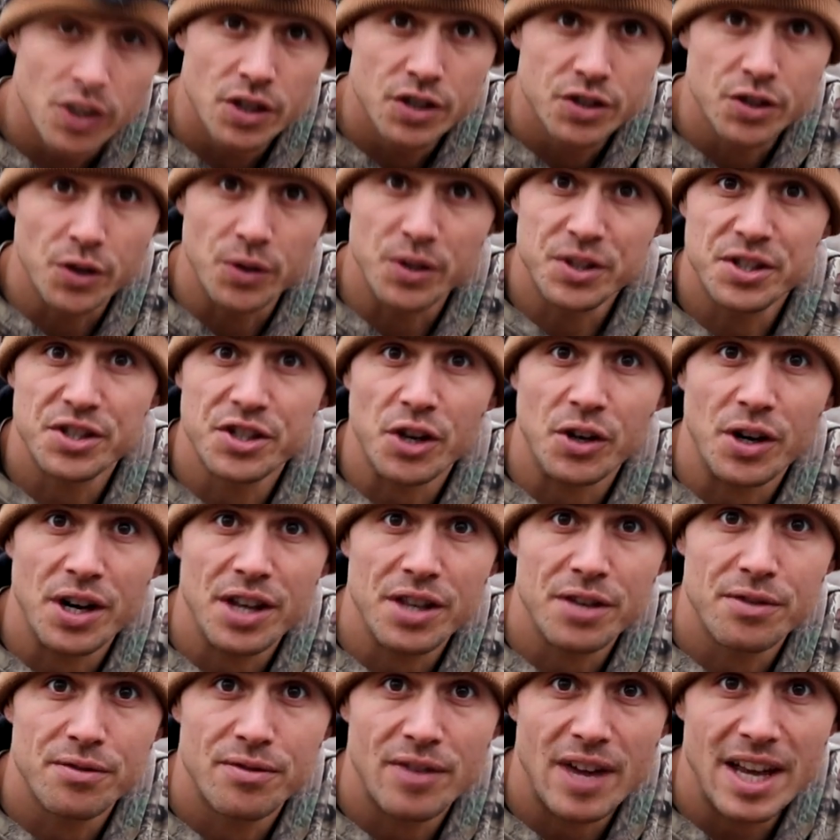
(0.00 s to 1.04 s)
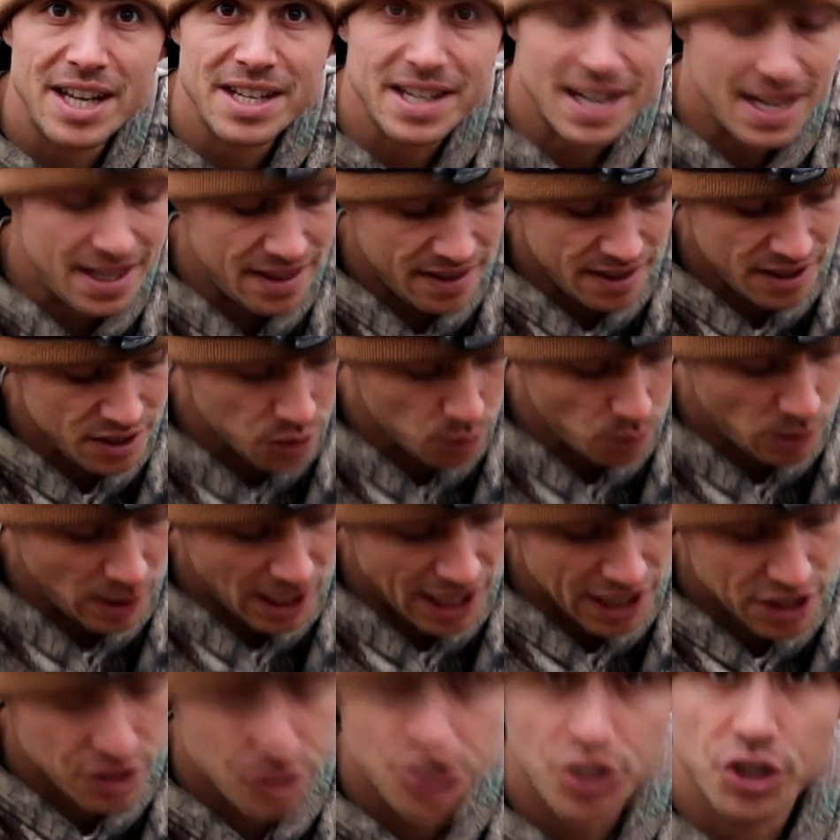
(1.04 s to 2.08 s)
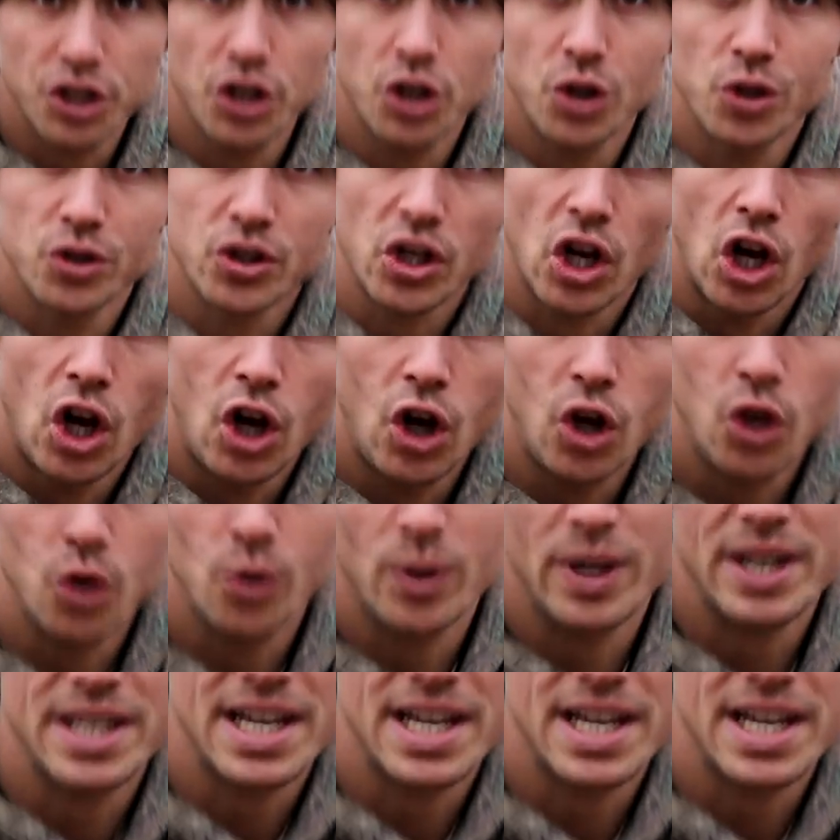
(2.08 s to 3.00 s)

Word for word: So this is our other vent, and this one actually goes all the way